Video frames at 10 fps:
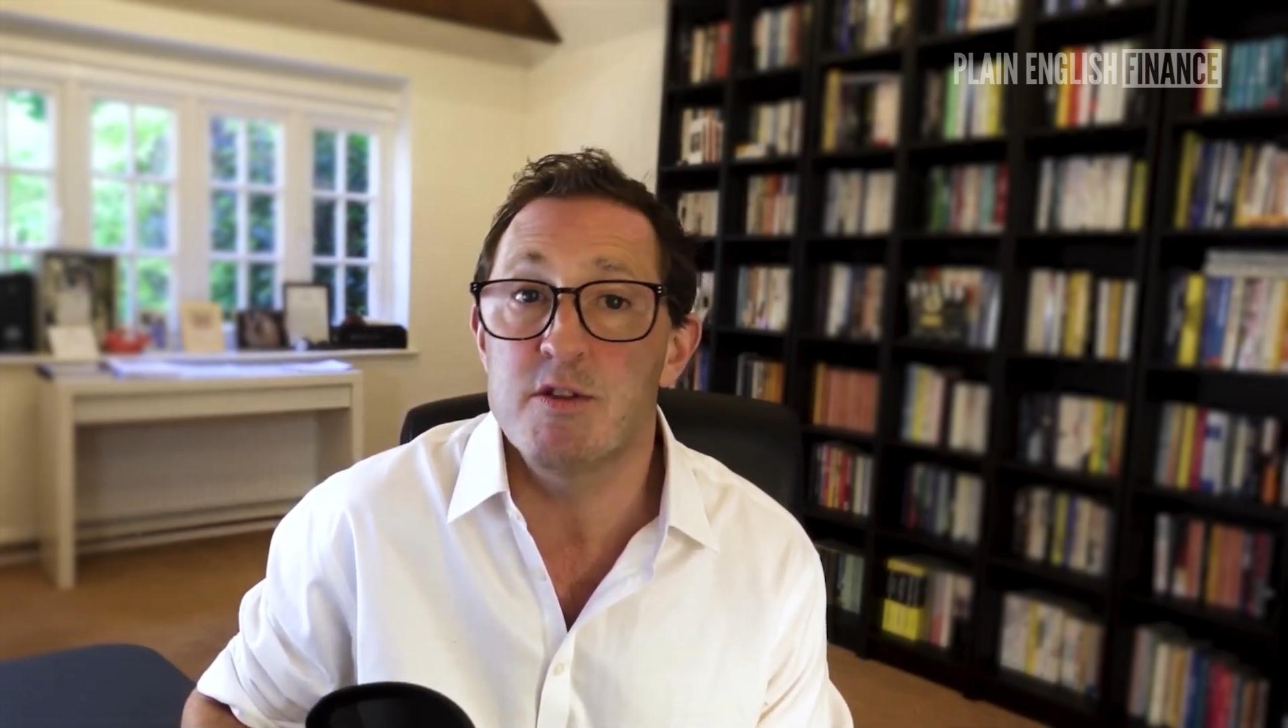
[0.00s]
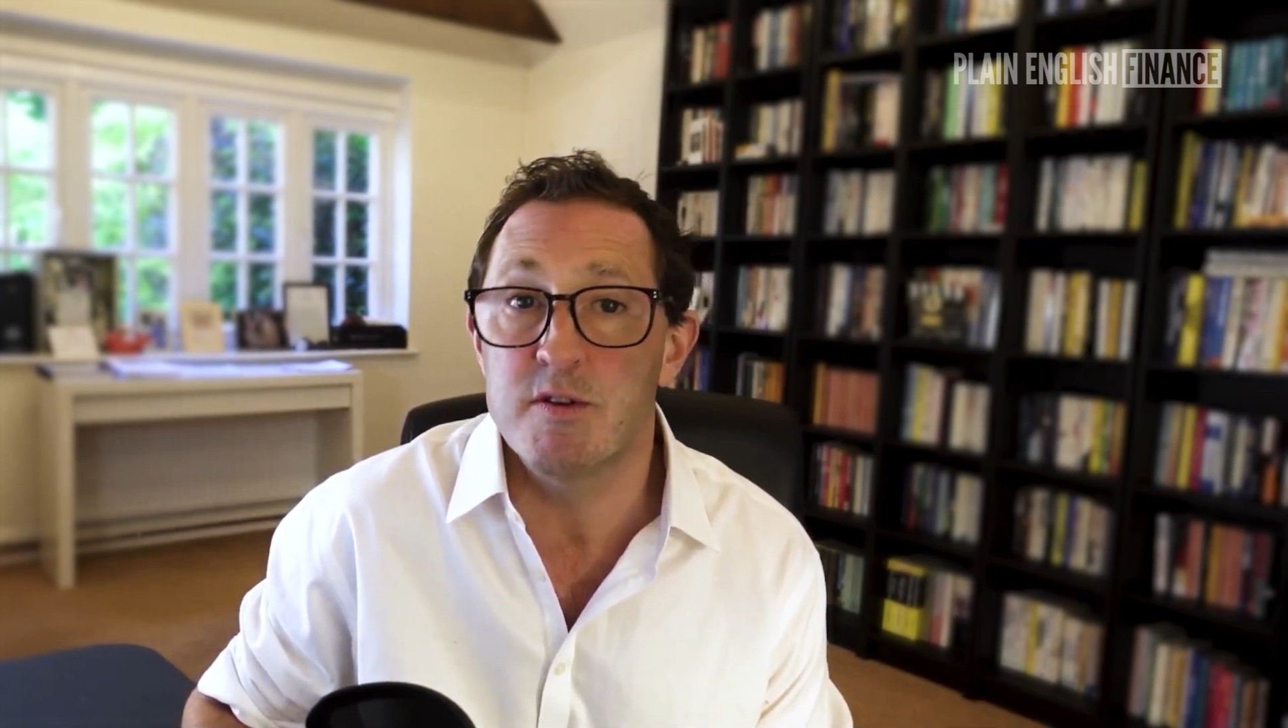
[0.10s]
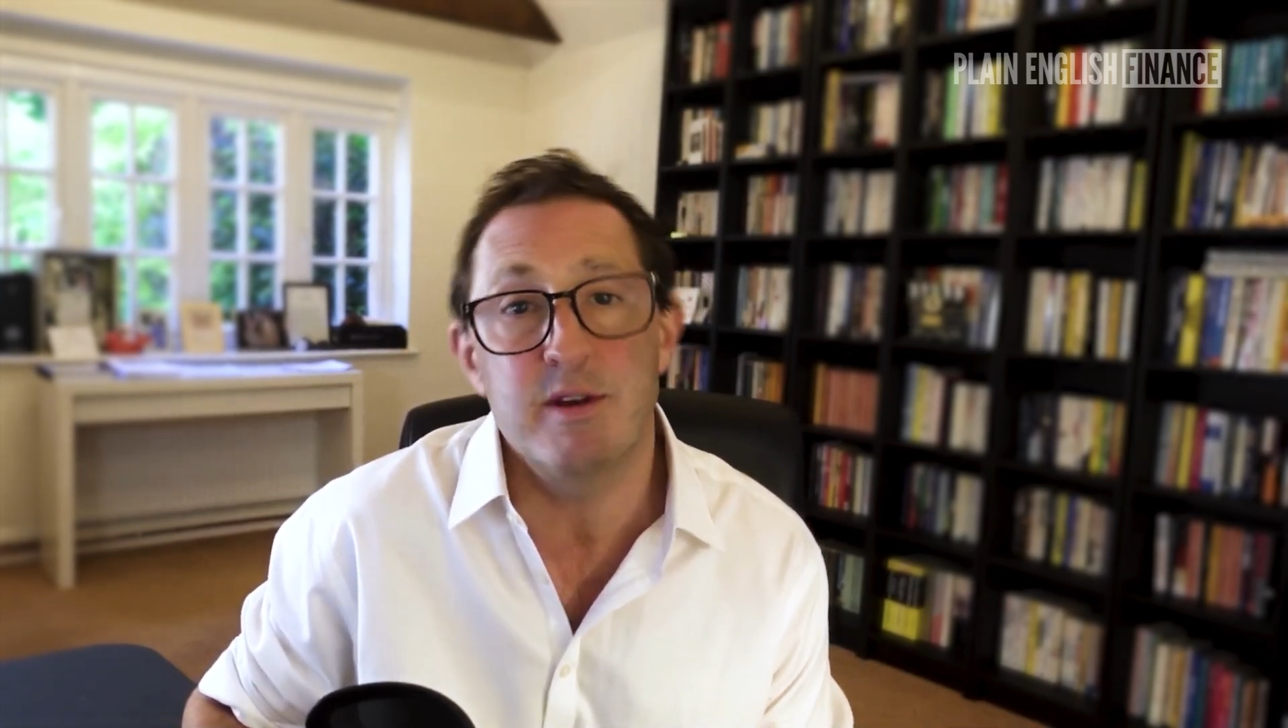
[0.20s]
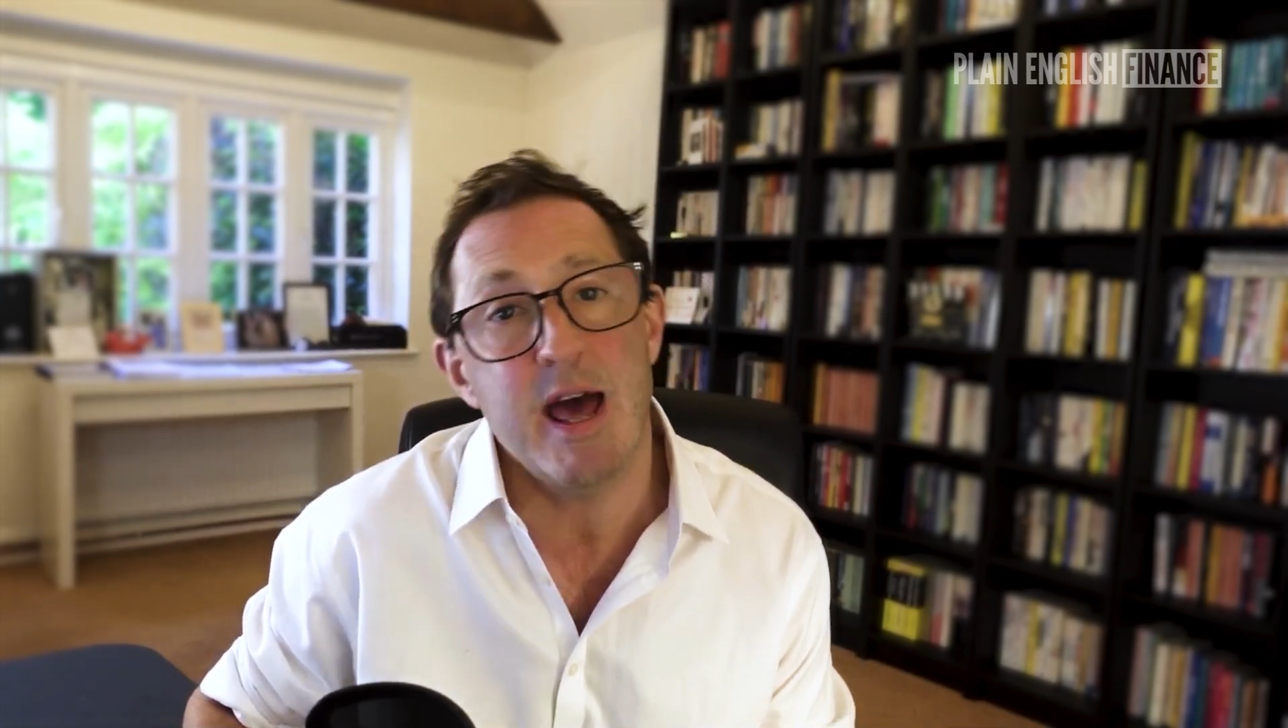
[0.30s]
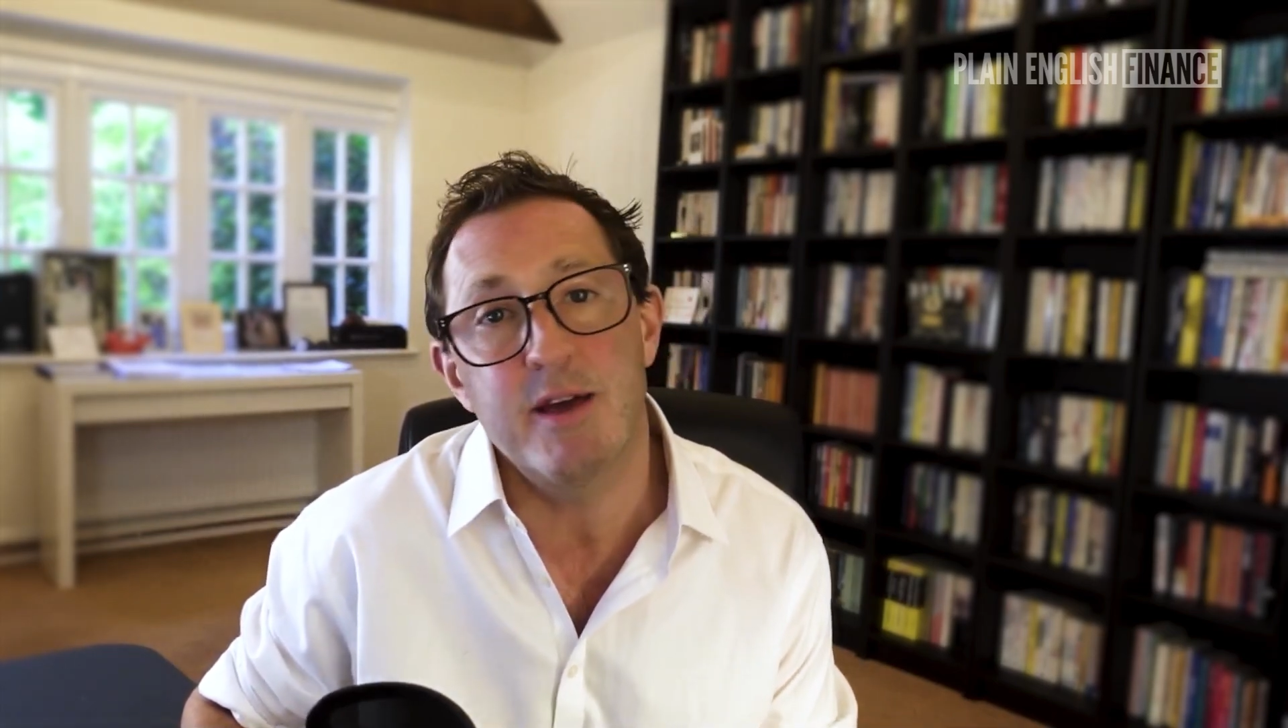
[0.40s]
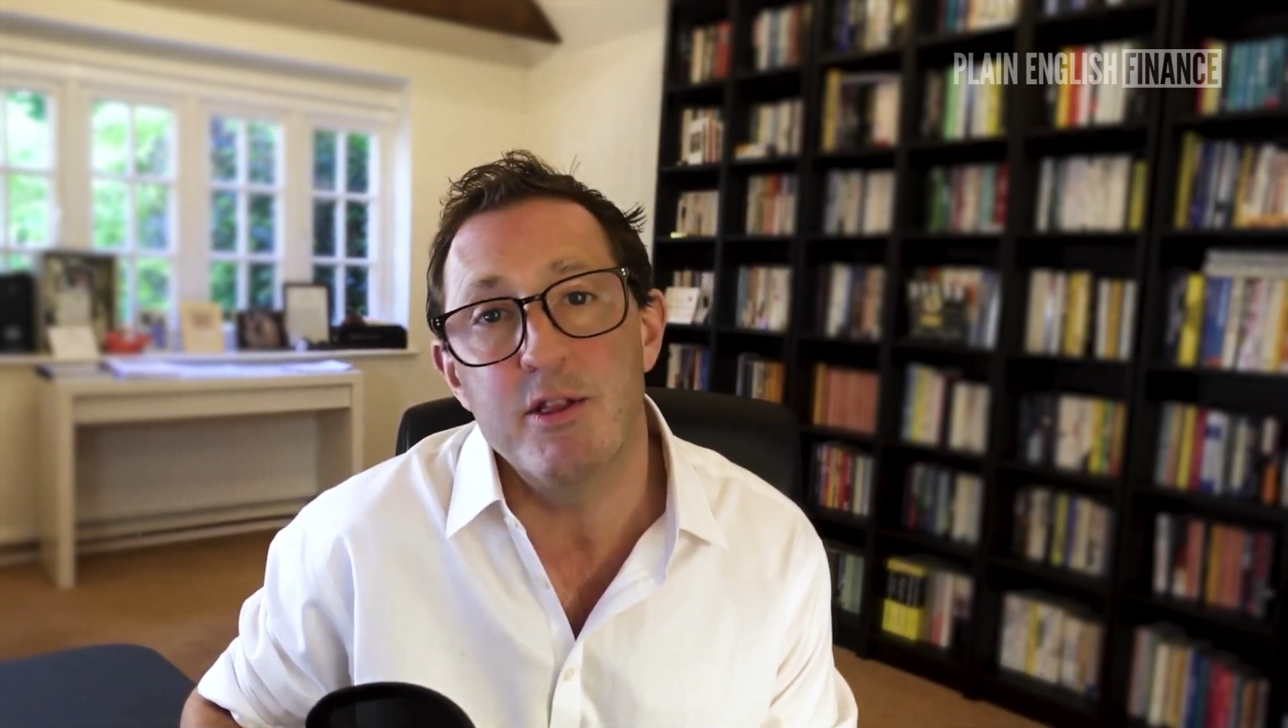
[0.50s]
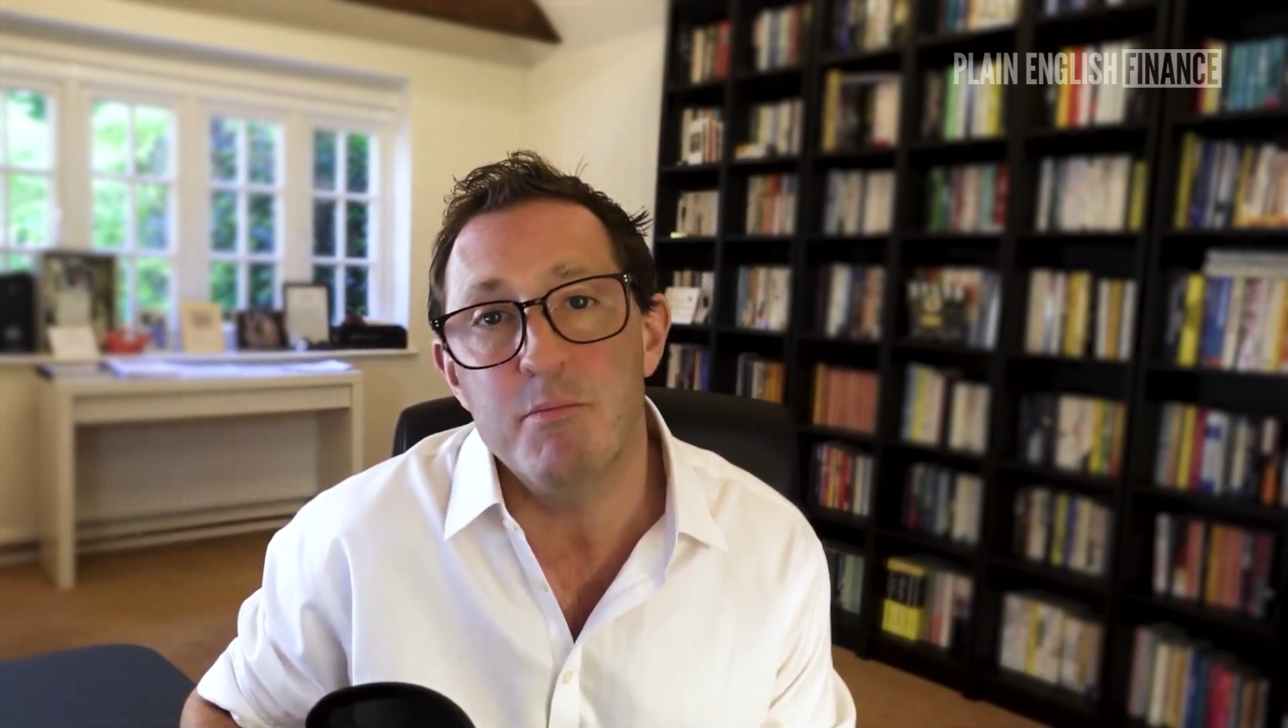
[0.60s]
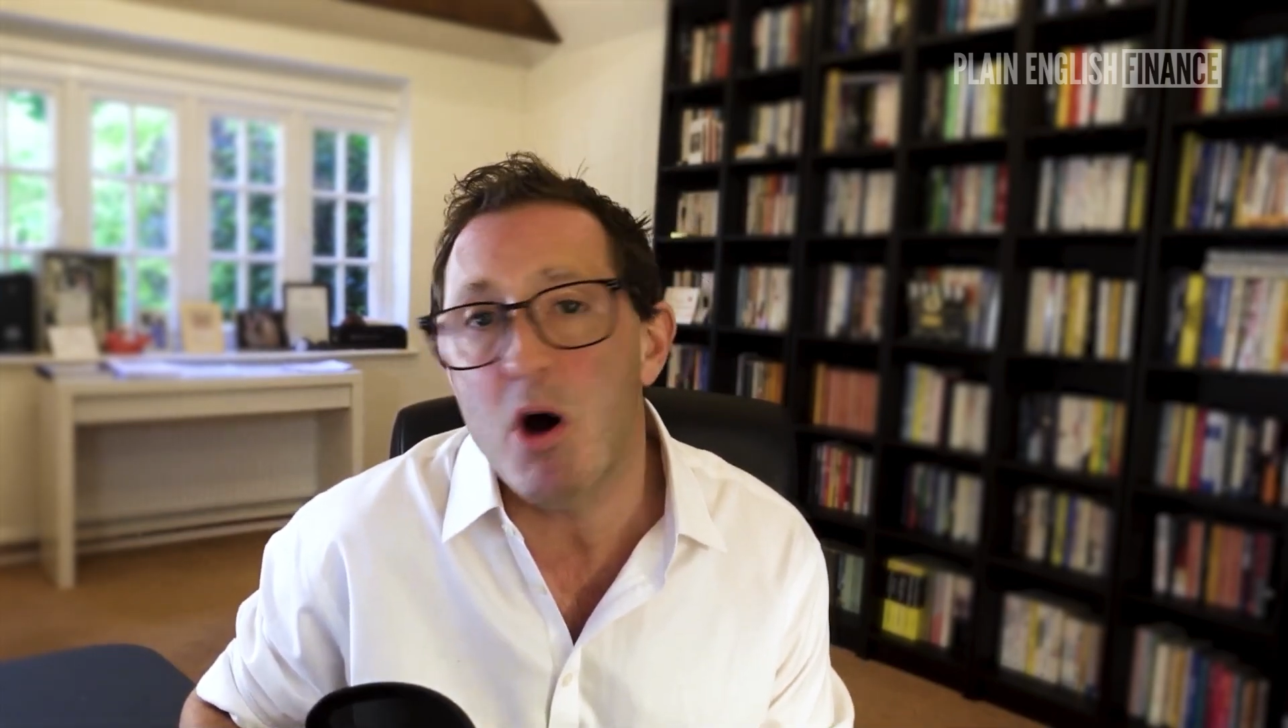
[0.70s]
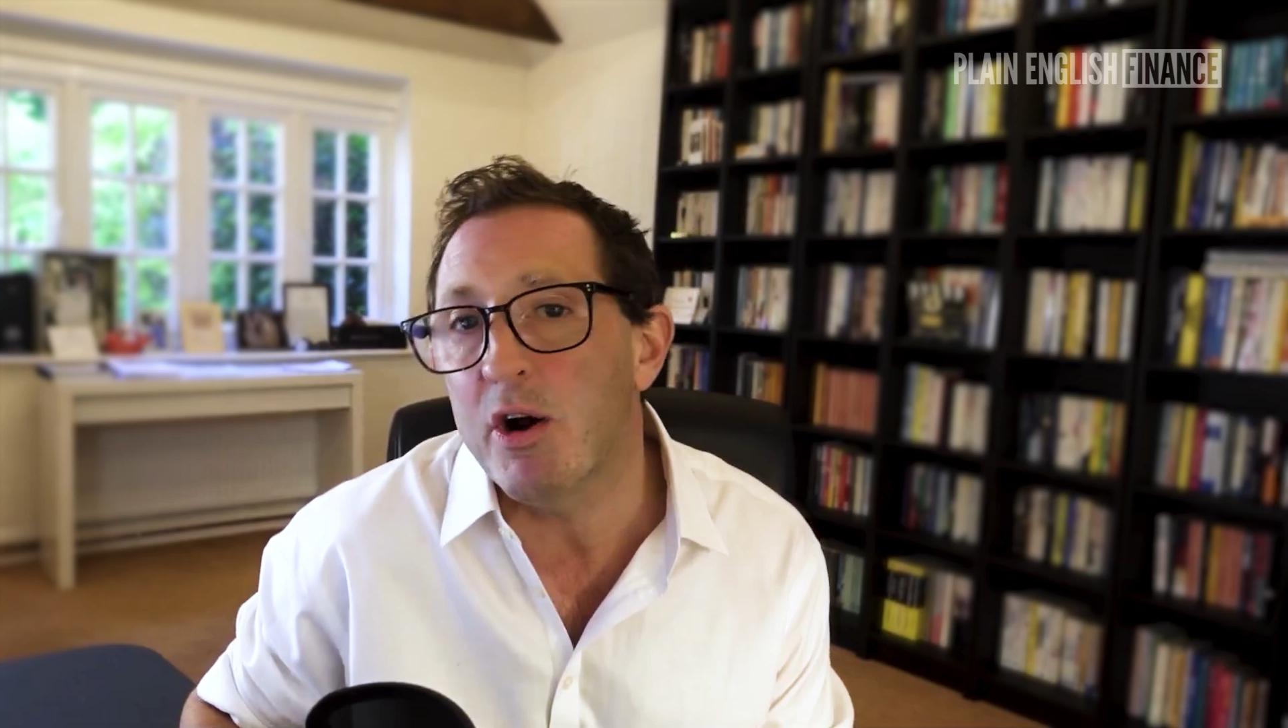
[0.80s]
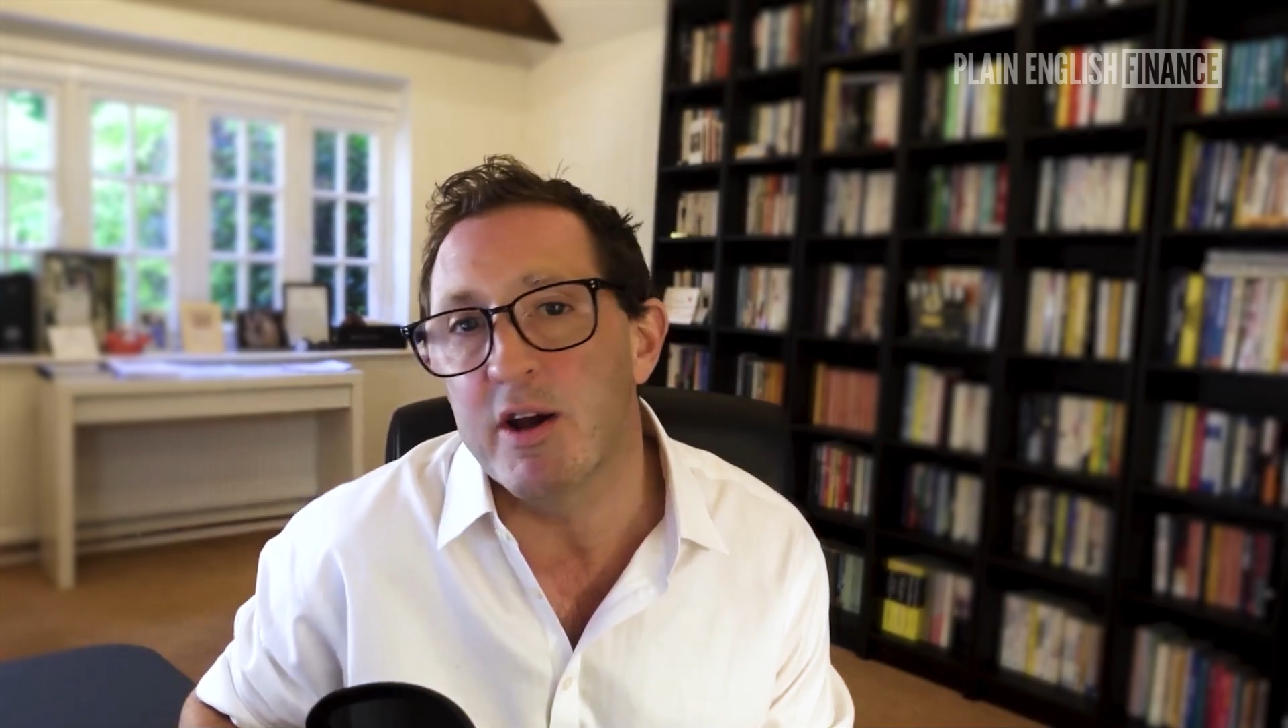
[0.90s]
Today in the
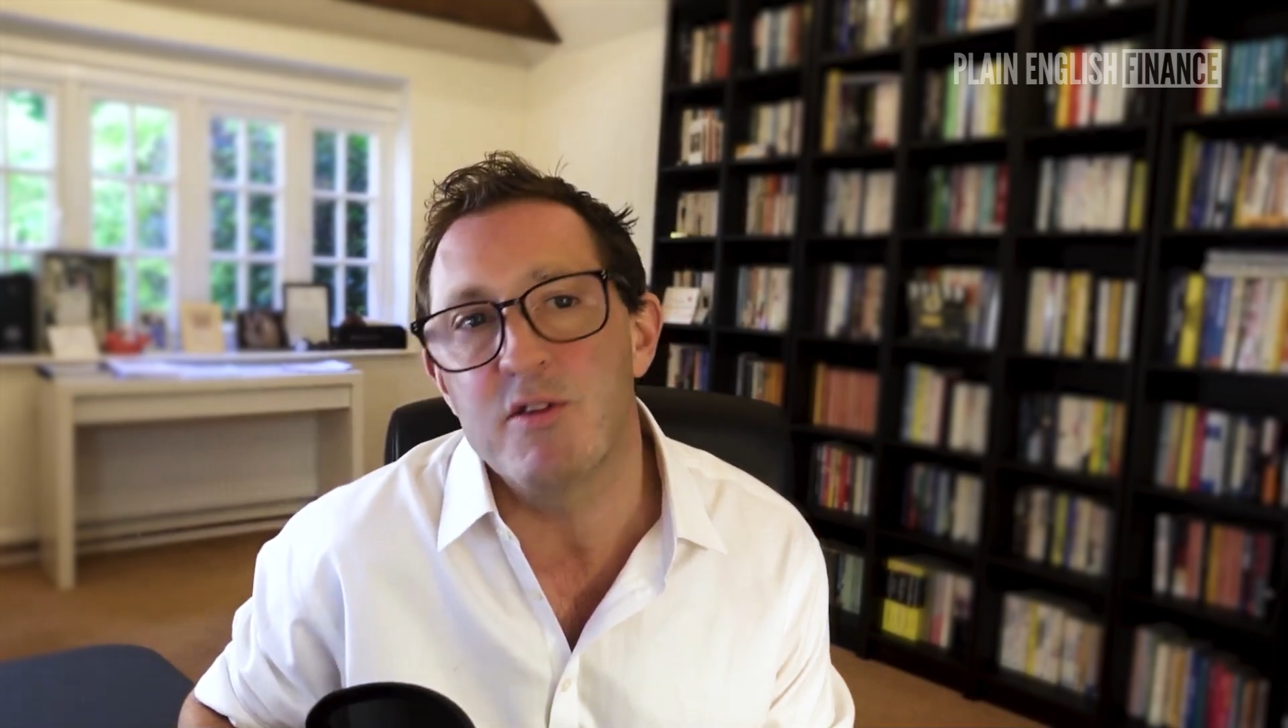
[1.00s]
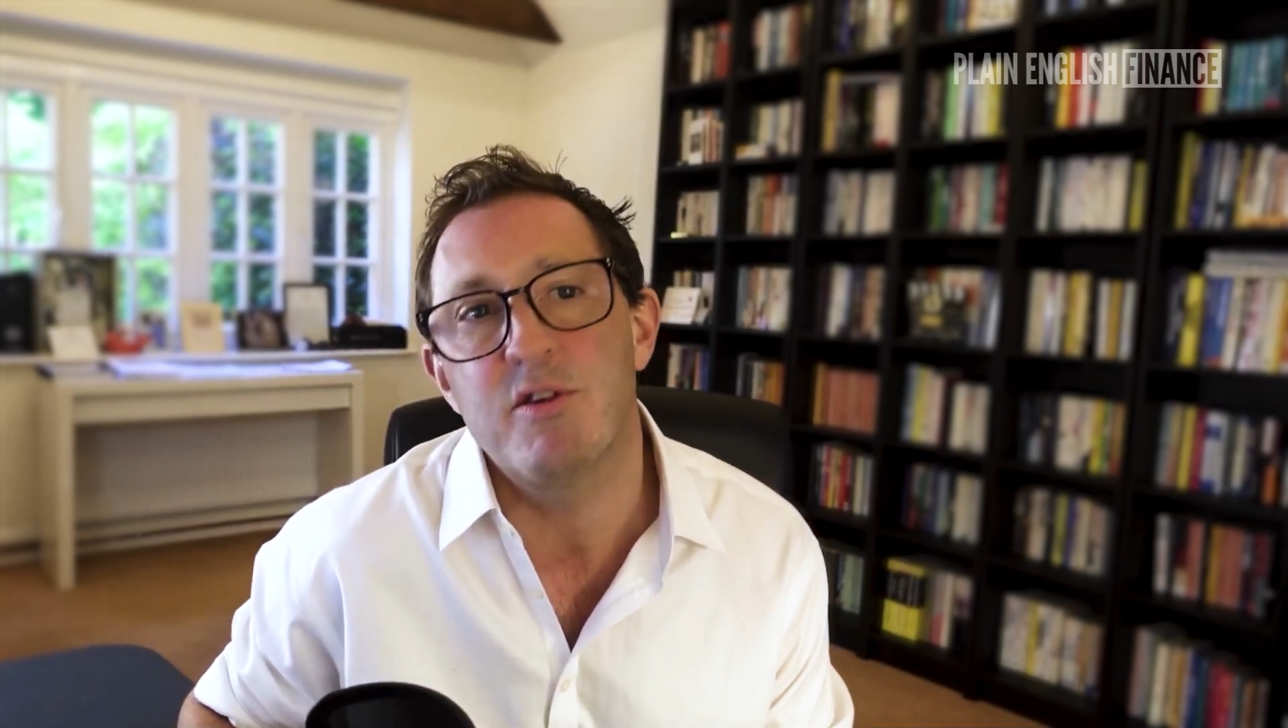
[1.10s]
Market